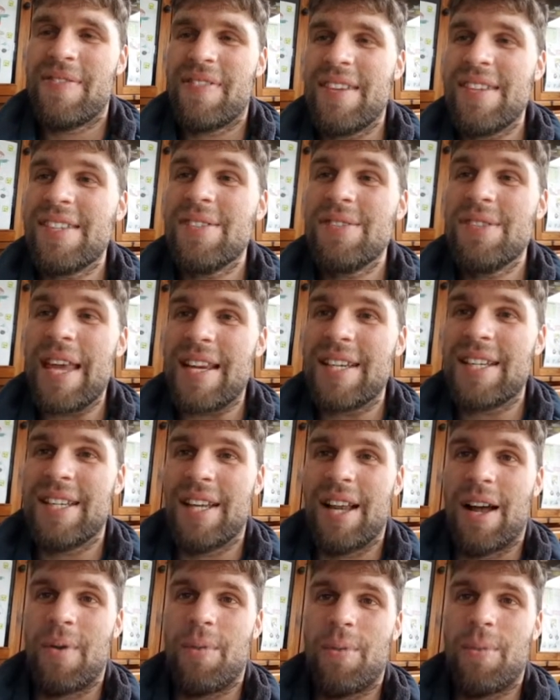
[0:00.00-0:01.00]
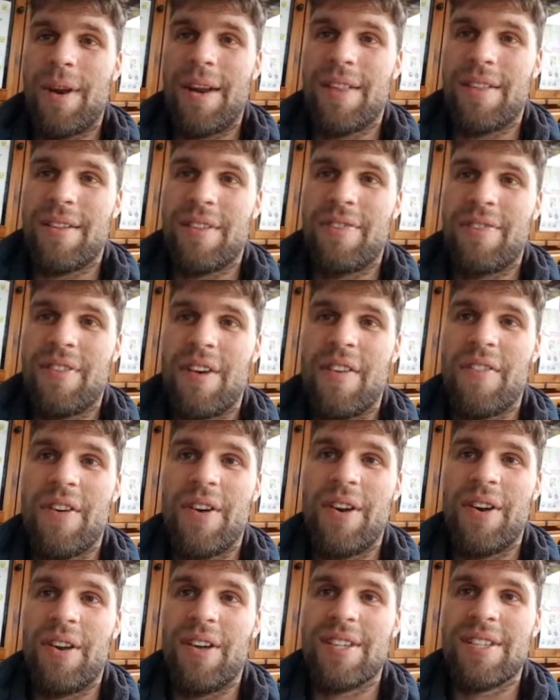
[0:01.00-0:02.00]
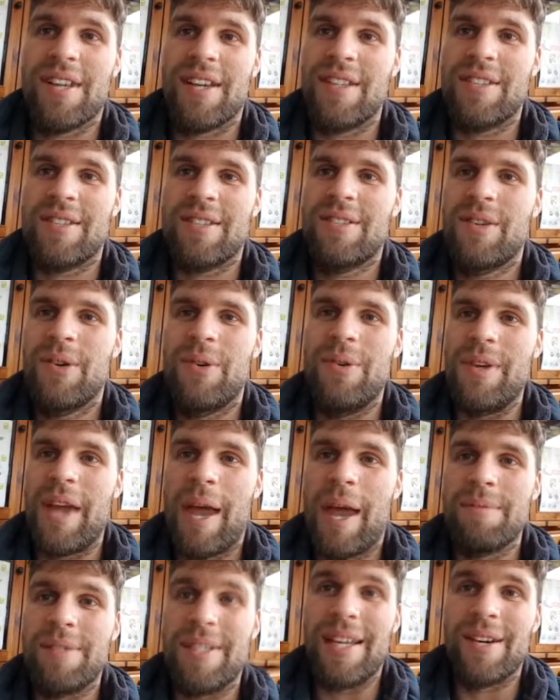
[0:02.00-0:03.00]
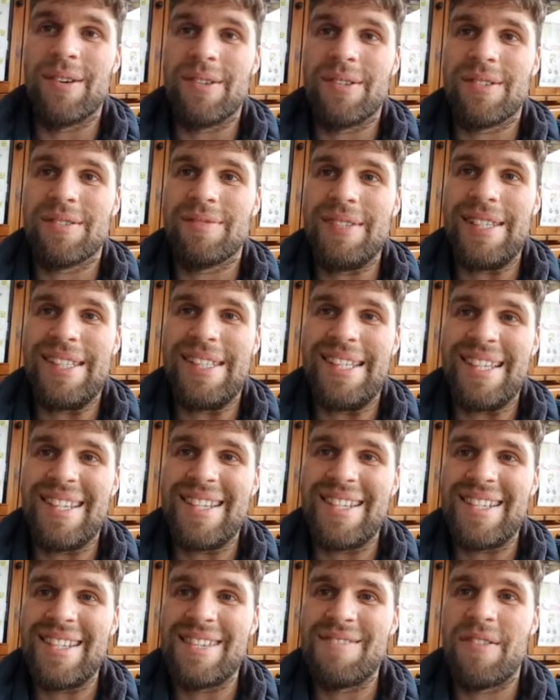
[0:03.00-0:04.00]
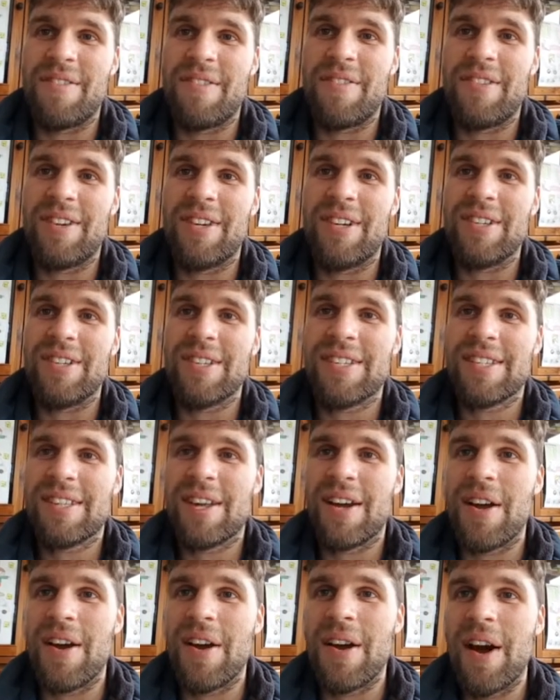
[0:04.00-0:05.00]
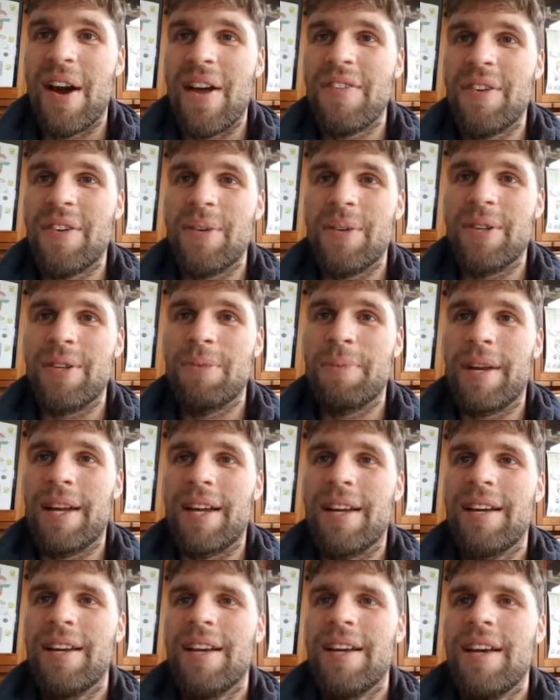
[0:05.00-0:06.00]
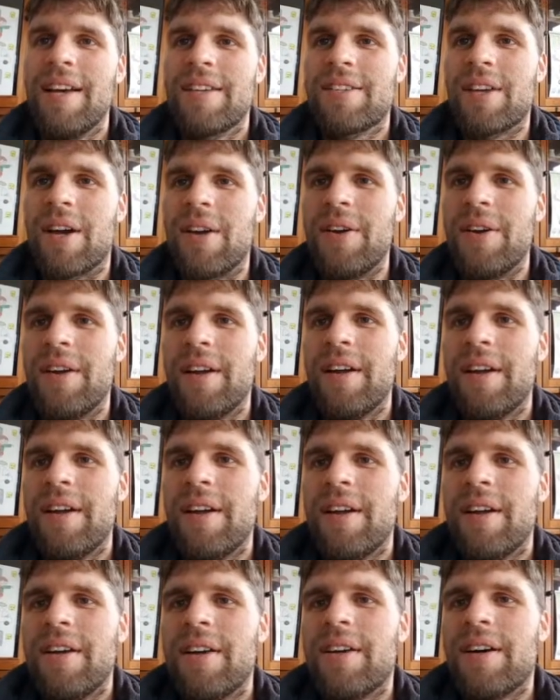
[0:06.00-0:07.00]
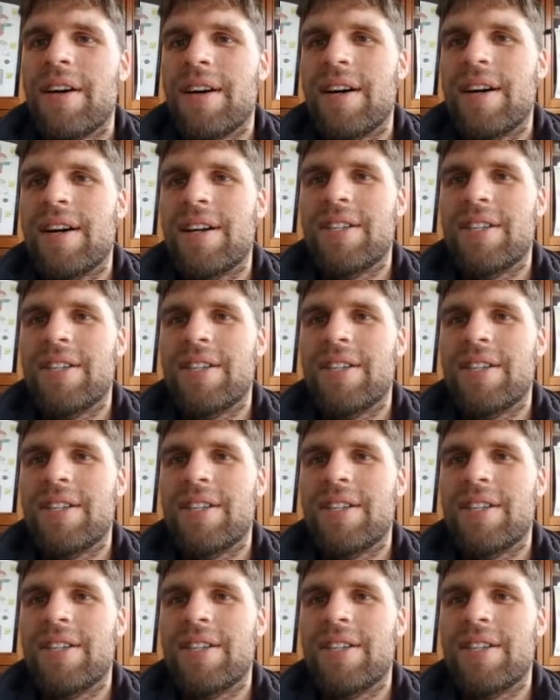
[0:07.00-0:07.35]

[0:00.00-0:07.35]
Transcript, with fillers: this is actually like one of the, I've only lost like two games and that was my second game I've ever lost, so hopefully we can do better. So, uh,